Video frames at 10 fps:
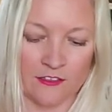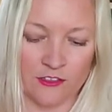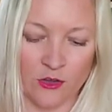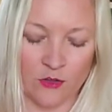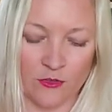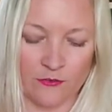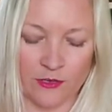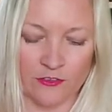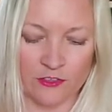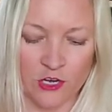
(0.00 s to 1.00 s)
So the
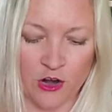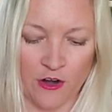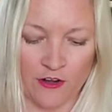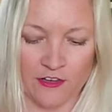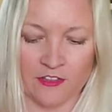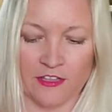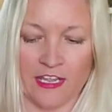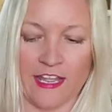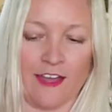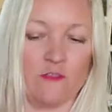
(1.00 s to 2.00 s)
first card that
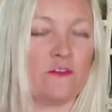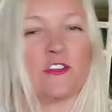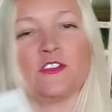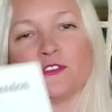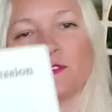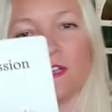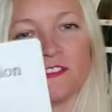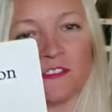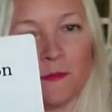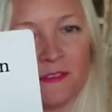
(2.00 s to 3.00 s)
I have for you
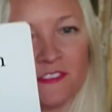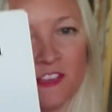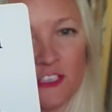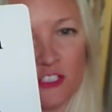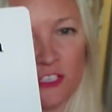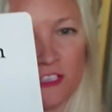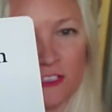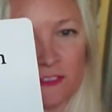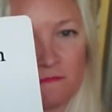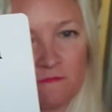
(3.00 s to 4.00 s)
is
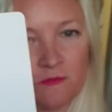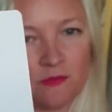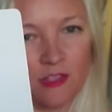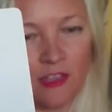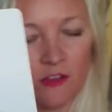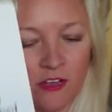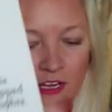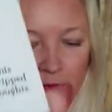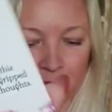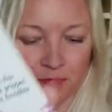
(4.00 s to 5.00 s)
Obsession. Okay.